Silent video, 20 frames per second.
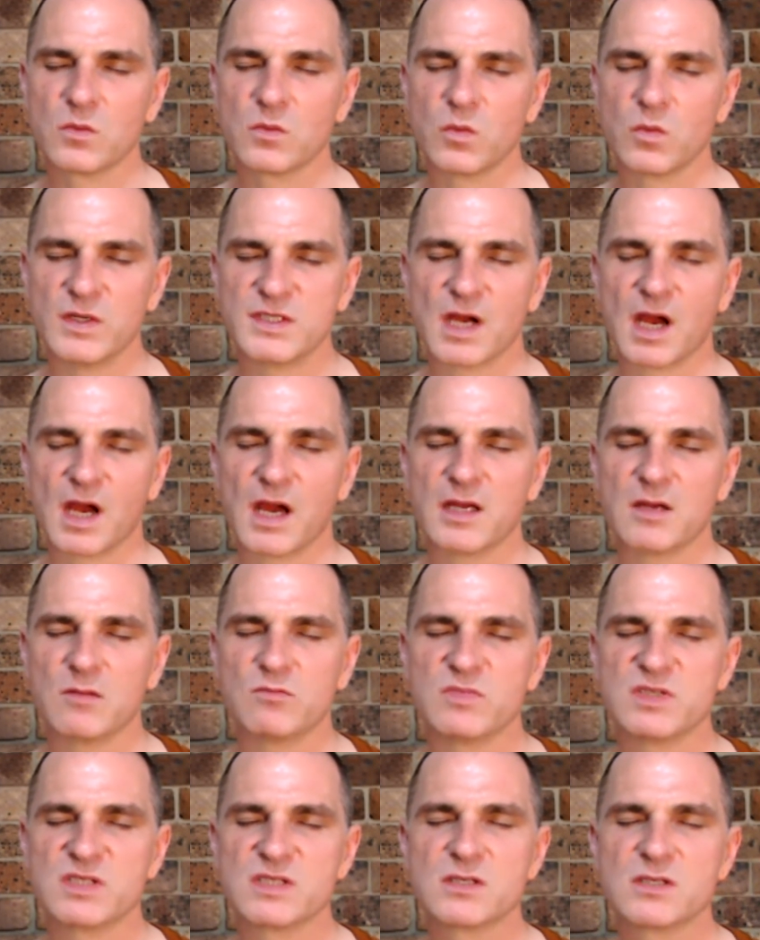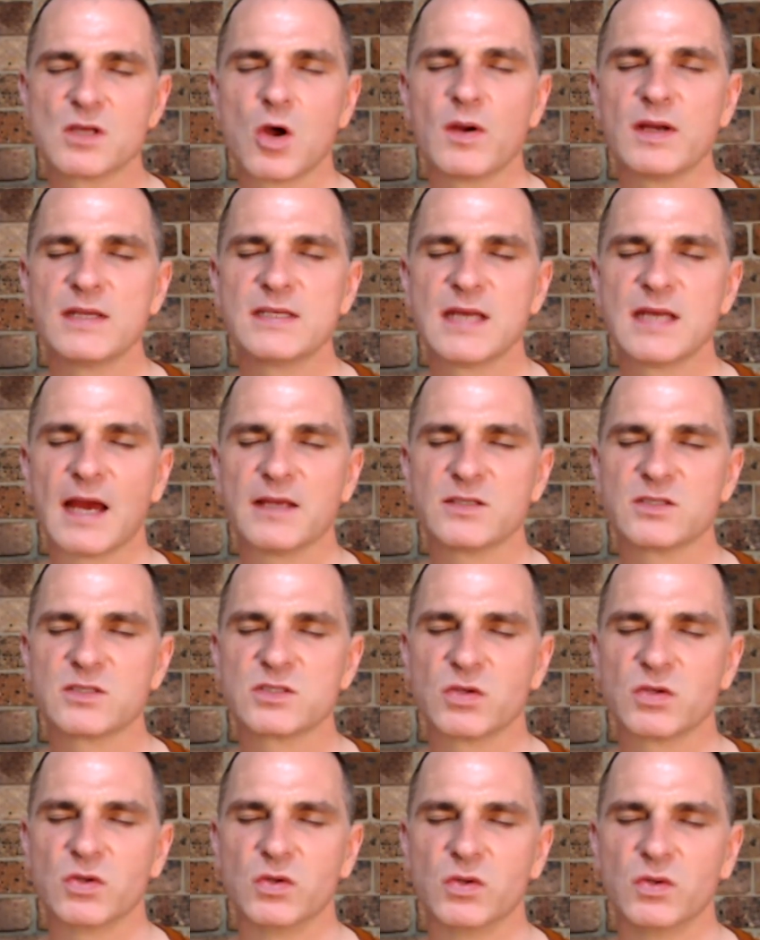which I am so
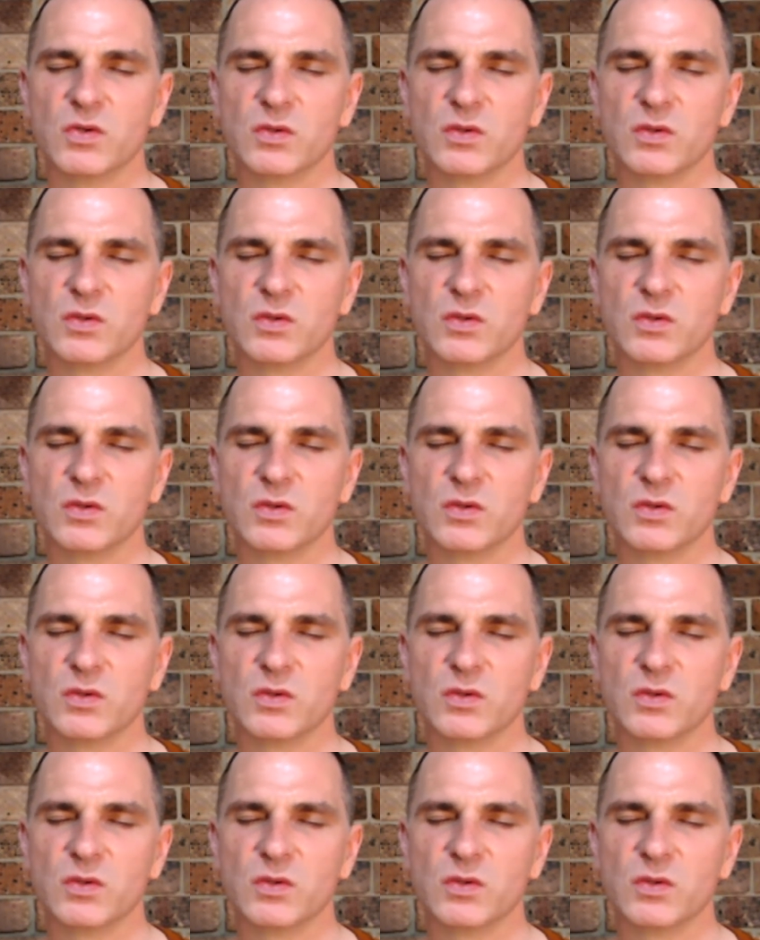attached to,